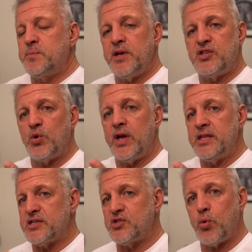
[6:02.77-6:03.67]

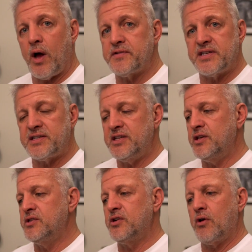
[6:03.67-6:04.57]
between this
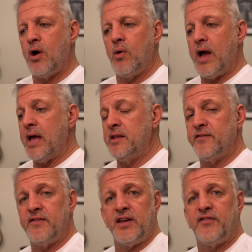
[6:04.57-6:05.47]
1260 Enduro and the
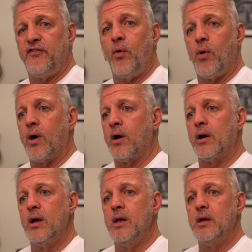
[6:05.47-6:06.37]
V4